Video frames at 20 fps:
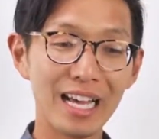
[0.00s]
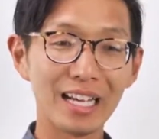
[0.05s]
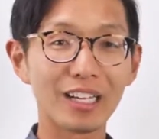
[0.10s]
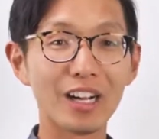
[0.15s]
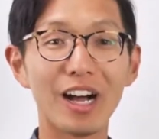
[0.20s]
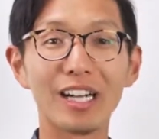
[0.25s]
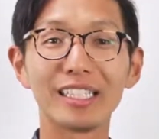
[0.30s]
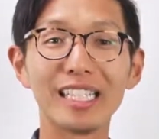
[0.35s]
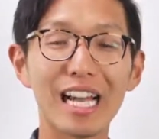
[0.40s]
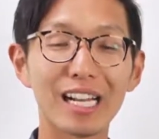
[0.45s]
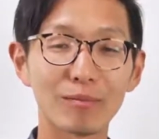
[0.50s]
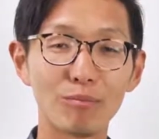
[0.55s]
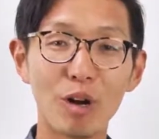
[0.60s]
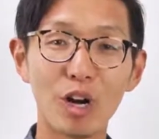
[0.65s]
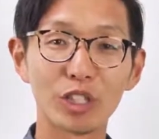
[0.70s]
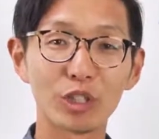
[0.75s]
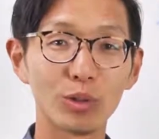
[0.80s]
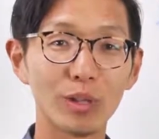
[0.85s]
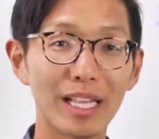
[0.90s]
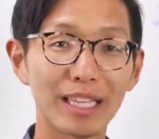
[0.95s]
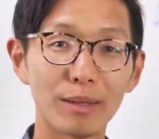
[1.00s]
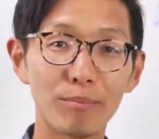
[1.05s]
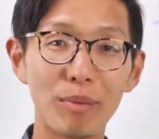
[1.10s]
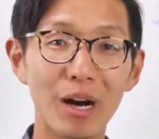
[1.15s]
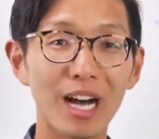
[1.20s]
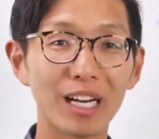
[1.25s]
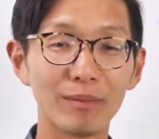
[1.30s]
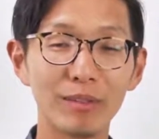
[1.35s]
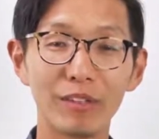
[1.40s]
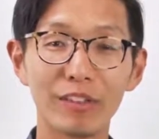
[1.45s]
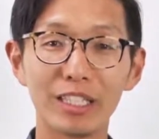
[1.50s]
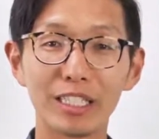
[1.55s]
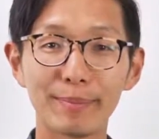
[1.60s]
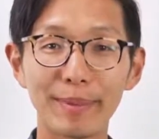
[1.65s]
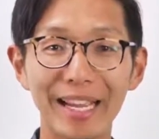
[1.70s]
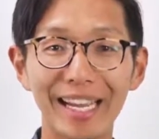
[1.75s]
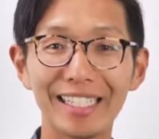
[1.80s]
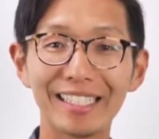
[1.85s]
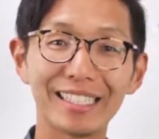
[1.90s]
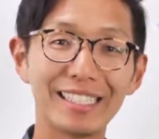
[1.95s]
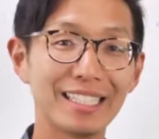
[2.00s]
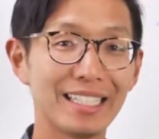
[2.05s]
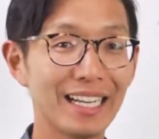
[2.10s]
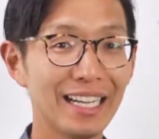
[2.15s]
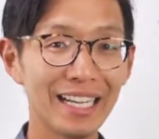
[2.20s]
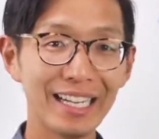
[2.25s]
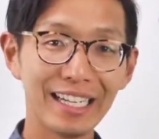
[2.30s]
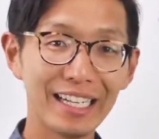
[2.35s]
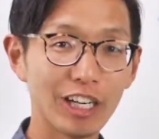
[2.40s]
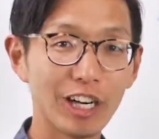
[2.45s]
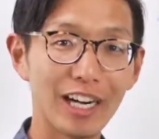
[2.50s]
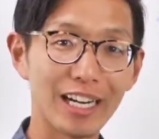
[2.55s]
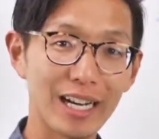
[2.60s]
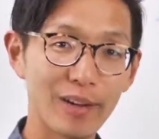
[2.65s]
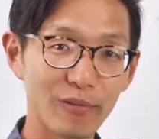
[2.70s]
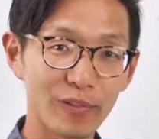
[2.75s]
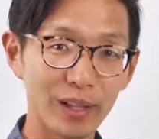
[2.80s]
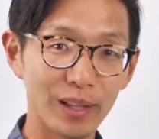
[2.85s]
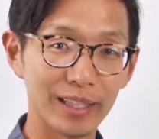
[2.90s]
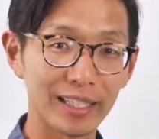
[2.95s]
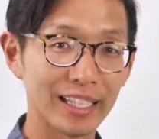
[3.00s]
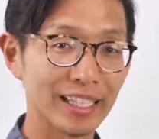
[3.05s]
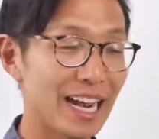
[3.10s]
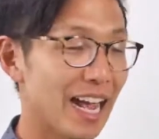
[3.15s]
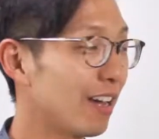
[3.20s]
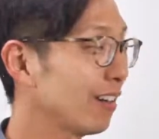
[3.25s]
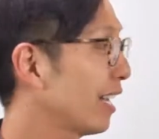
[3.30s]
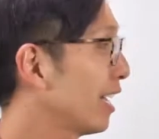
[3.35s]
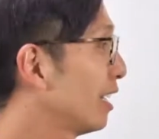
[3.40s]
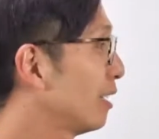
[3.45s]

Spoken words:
contact module at the bottom of this page and here I am filling it out.